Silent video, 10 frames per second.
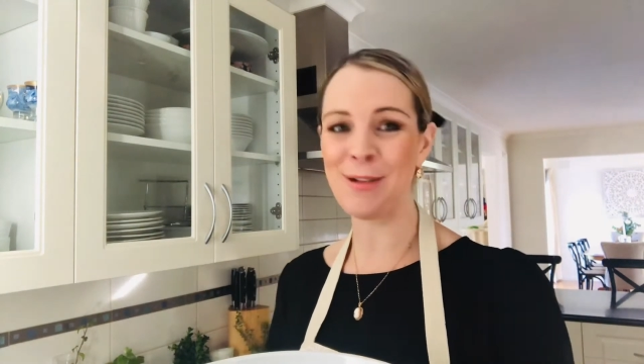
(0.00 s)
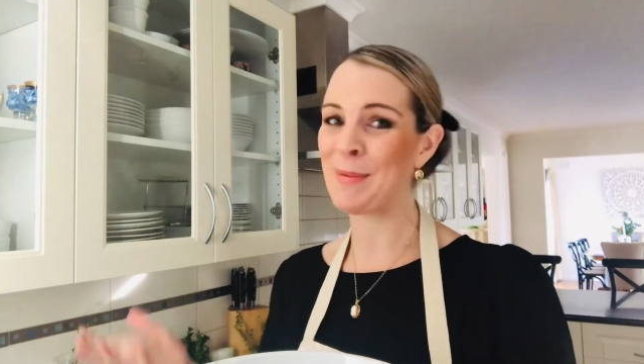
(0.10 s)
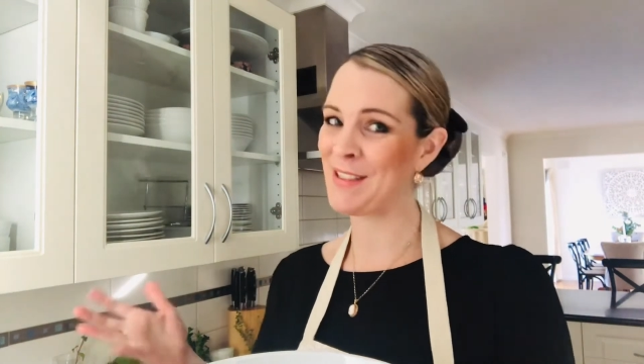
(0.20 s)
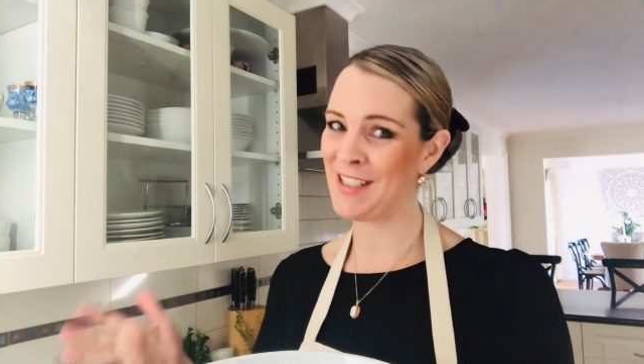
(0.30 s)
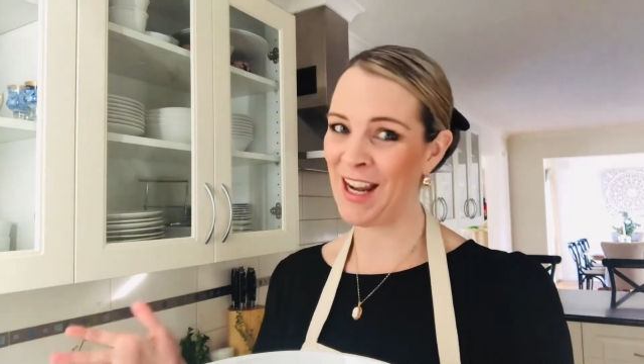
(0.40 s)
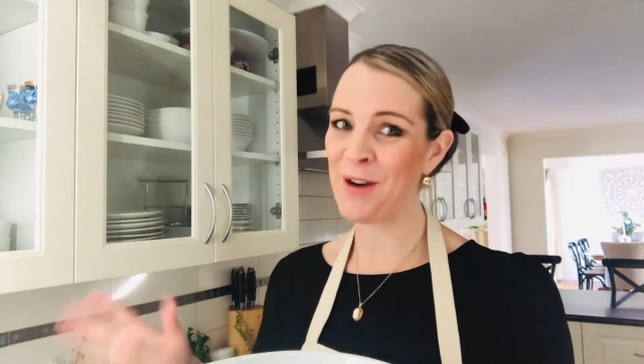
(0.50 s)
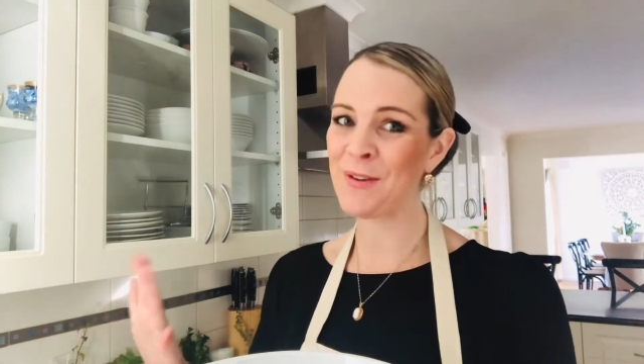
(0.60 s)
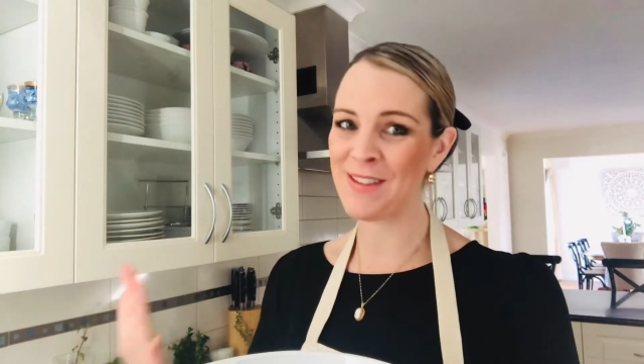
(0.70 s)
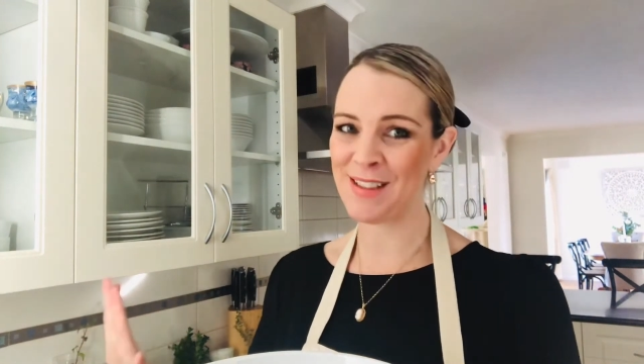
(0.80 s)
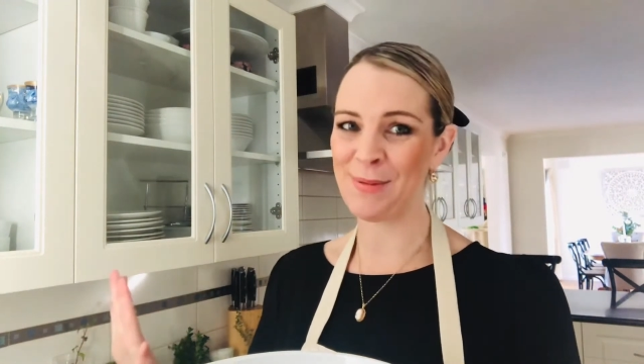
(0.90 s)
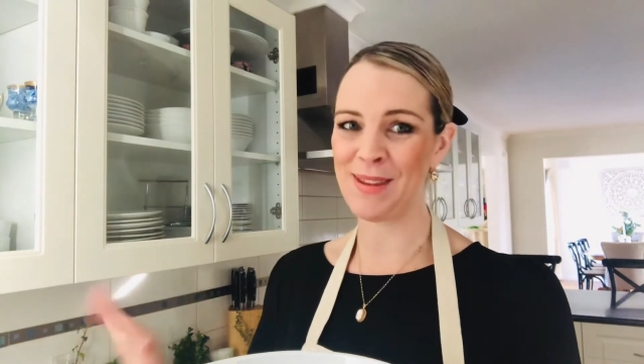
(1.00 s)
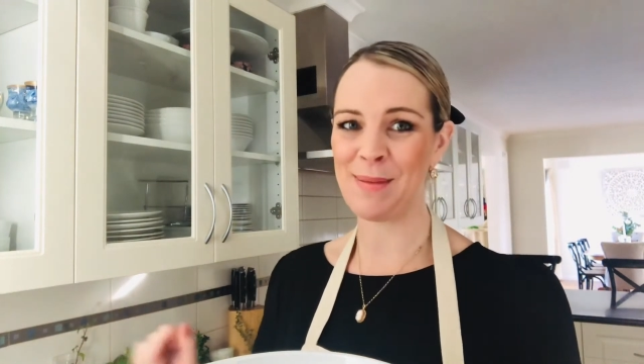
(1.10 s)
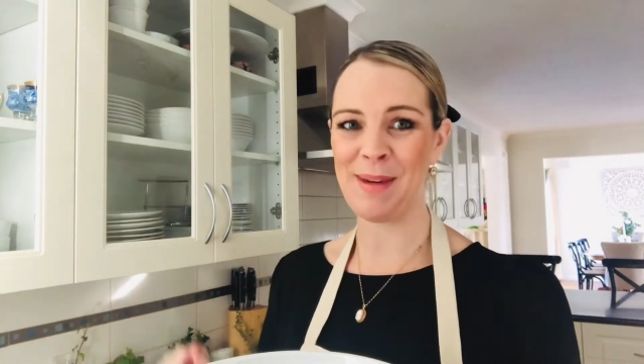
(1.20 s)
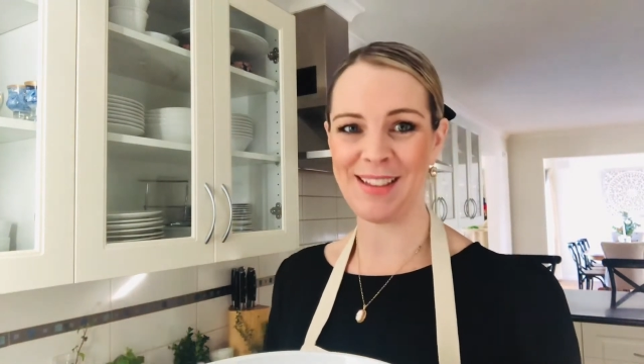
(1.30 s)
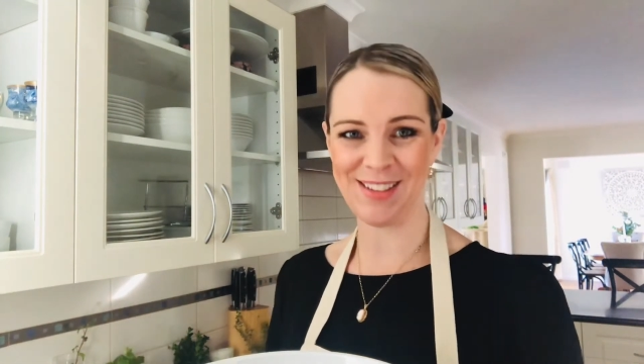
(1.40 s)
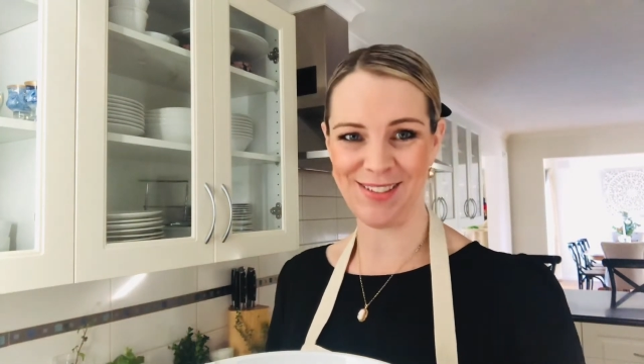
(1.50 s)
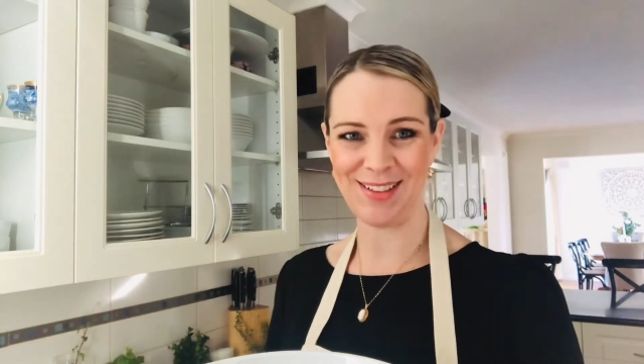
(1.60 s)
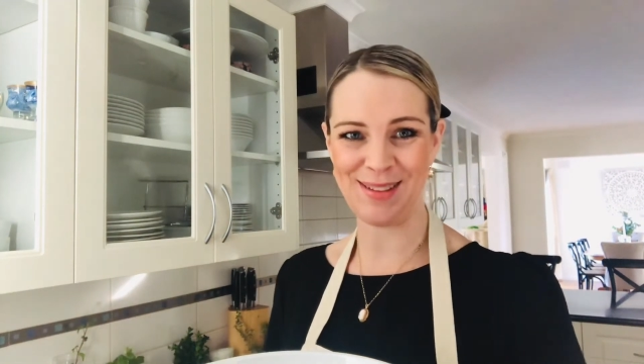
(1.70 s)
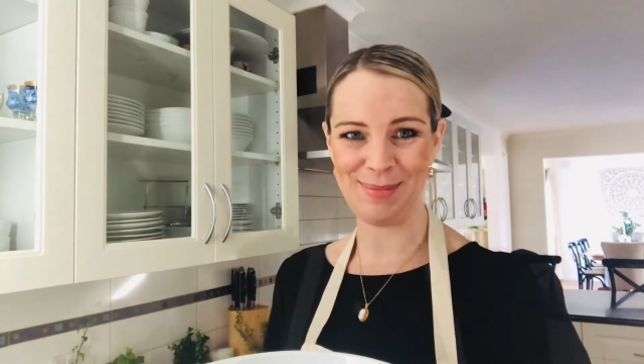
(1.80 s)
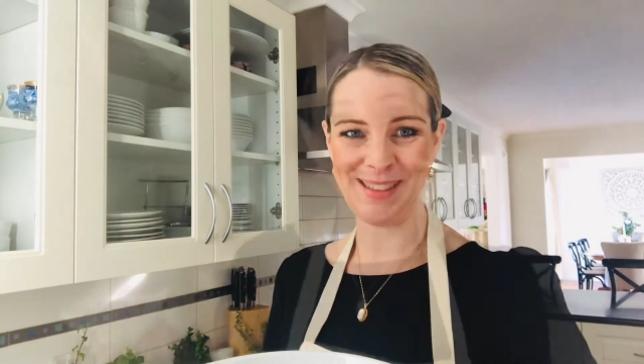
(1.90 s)
but today I'll stick with the base
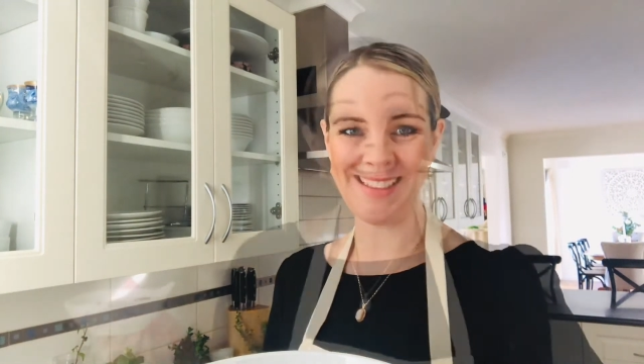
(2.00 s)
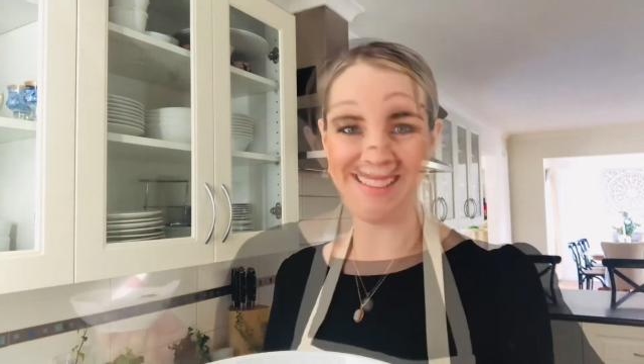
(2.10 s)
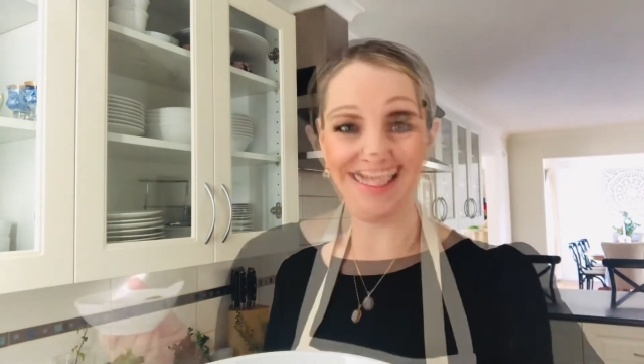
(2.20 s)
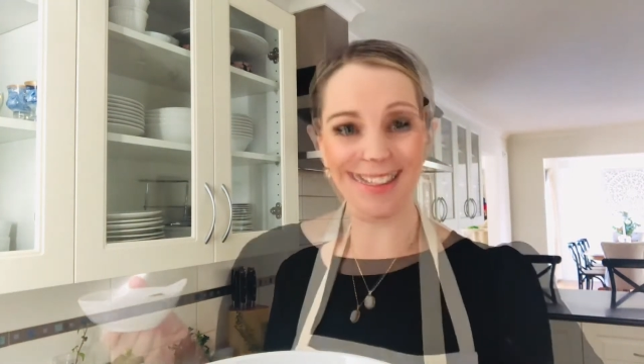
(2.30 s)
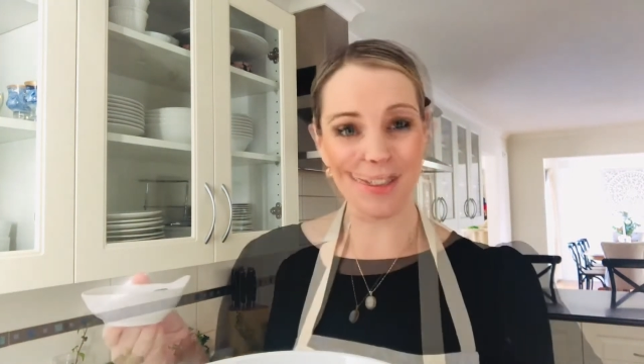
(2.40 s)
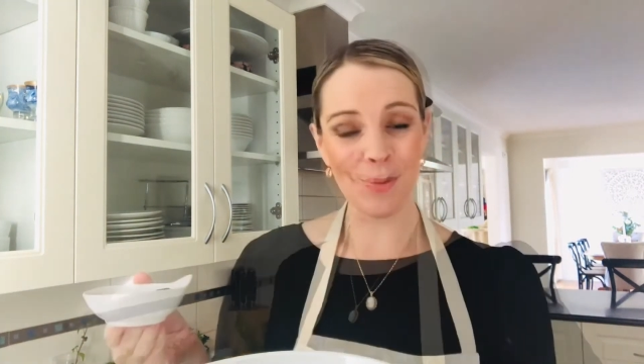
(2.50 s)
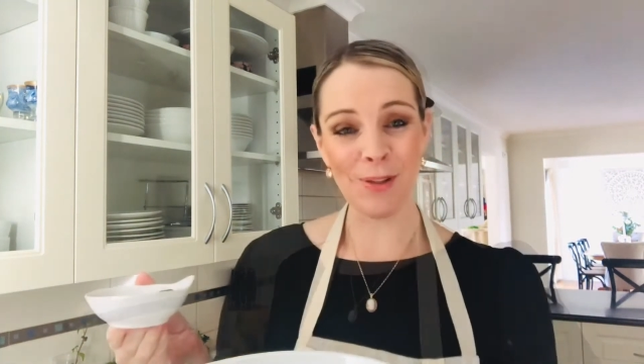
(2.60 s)
recipe. Next, we've